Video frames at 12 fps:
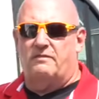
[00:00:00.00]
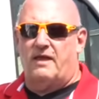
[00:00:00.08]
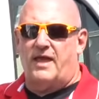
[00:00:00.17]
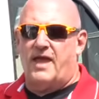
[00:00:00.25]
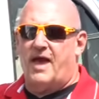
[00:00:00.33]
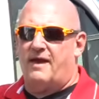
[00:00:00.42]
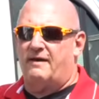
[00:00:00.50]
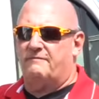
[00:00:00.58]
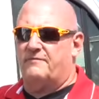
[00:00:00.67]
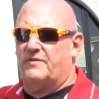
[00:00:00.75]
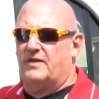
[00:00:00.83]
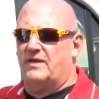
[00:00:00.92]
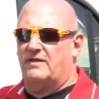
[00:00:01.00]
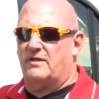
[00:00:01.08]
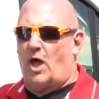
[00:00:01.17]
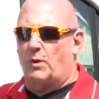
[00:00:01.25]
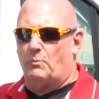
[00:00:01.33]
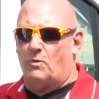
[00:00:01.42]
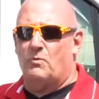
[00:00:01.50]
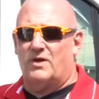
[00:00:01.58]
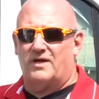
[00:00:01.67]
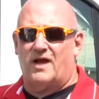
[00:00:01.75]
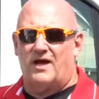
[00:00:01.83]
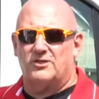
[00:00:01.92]
they have the
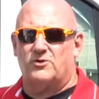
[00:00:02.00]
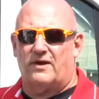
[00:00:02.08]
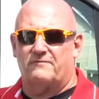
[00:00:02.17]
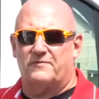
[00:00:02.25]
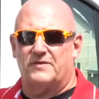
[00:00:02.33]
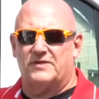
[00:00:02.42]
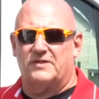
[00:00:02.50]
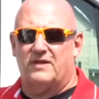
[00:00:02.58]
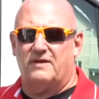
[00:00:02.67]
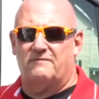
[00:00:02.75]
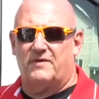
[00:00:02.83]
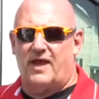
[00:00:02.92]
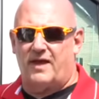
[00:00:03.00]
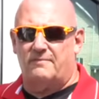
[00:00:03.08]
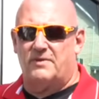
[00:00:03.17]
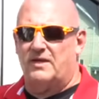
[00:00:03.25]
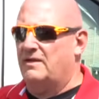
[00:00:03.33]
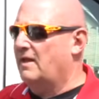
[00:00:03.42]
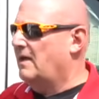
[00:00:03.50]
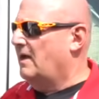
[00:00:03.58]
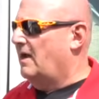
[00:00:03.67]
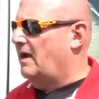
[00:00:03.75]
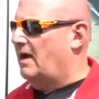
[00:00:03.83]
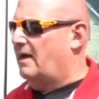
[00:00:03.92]
911 contract for the city of Camden.
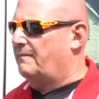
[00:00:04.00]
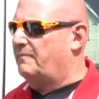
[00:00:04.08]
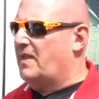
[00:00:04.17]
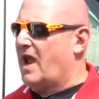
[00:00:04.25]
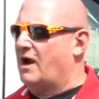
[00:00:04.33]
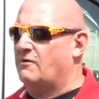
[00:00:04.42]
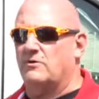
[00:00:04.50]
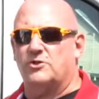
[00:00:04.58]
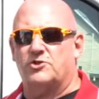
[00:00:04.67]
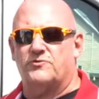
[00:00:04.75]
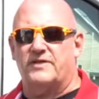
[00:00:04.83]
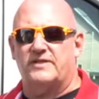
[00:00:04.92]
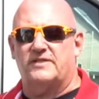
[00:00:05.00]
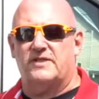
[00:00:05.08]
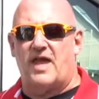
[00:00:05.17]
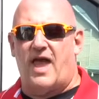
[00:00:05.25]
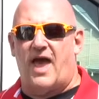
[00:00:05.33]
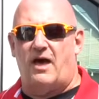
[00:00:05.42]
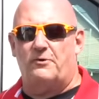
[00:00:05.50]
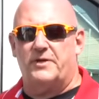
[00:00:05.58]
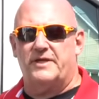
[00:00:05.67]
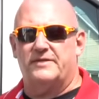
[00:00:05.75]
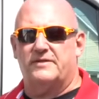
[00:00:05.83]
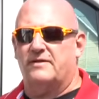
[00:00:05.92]
Narrow streets,
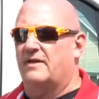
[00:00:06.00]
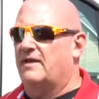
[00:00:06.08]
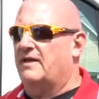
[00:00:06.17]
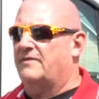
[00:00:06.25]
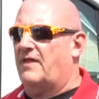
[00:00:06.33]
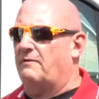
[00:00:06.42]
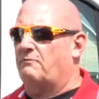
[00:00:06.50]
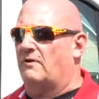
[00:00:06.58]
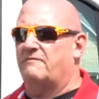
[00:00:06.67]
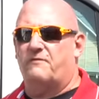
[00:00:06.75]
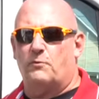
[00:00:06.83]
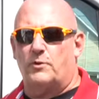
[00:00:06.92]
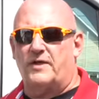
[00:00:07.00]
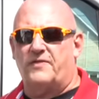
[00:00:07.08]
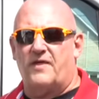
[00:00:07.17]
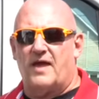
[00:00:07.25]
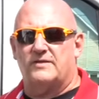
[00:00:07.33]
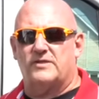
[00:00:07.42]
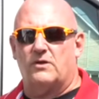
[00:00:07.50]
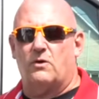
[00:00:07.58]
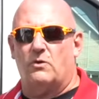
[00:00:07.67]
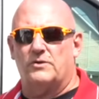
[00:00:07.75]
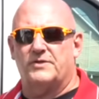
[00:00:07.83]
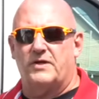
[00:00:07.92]
alleys, they run 40,000
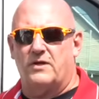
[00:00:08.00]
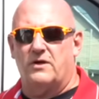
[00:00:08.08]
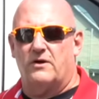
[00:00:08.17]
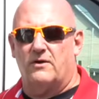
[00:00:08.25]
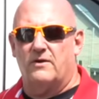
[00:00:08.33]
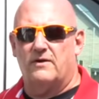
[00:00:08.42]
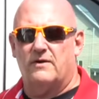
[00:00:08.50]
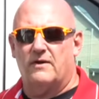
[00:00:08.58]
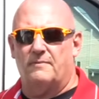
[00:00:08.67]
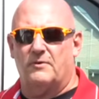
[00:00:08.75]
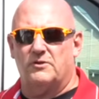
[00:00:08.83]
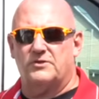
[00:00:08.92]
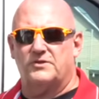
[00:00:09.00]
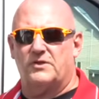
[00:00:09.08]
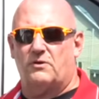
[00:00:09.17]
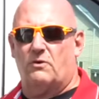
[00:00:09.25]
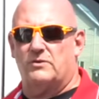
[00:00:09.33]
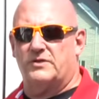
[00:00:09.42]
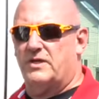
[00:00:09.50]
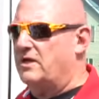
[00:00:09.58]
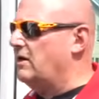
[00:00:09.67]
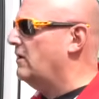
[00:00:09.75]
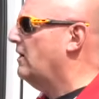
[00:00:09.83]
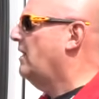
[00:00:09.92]
calls a year, emergency calls a
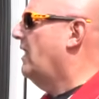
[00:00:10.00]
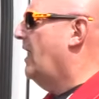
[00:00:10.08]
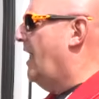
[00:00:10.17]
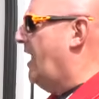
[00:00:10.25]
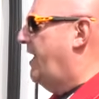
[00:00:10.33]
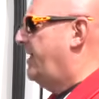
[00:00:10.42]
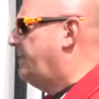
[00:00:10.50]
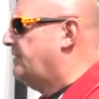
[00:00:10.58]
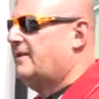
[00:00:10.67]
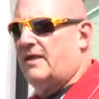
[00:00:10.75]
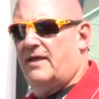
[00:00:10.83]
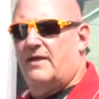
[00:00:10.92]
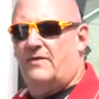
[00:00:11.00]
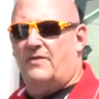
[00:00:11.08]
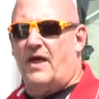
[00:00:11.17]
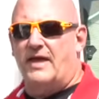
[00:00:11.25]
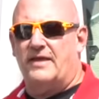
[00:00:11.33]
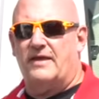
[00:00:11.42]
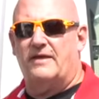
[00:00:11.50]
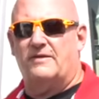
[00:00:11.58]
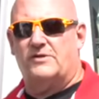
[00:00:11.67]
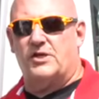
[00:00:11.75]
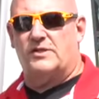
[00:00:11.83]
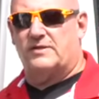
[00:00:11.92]
year, and they
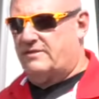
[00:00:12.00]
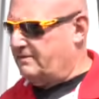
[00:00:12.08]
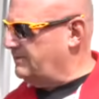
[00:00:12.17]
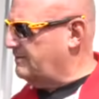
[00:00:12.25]
just